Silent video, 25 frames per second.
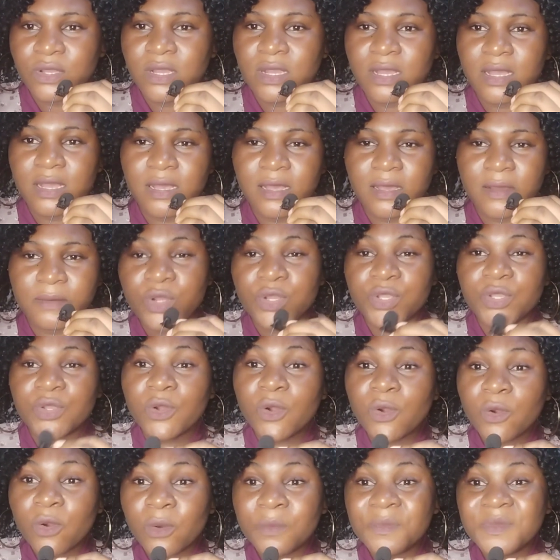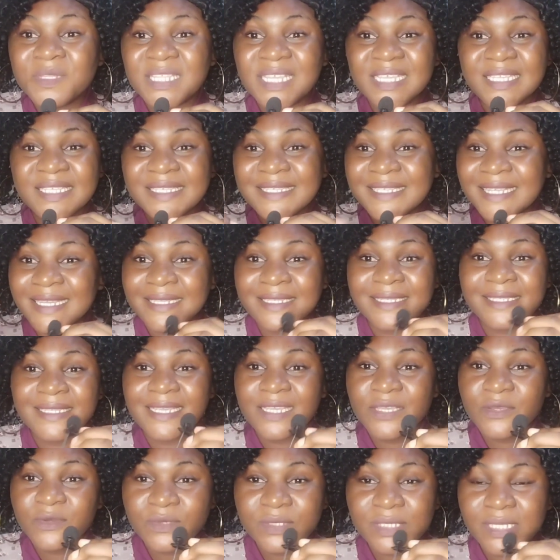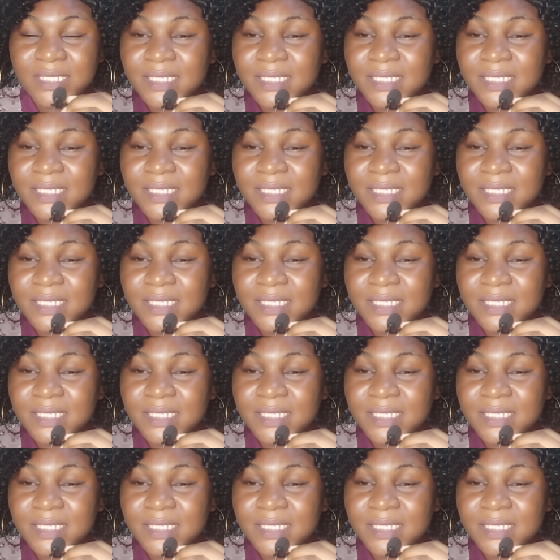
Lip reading: Core competencies are skills,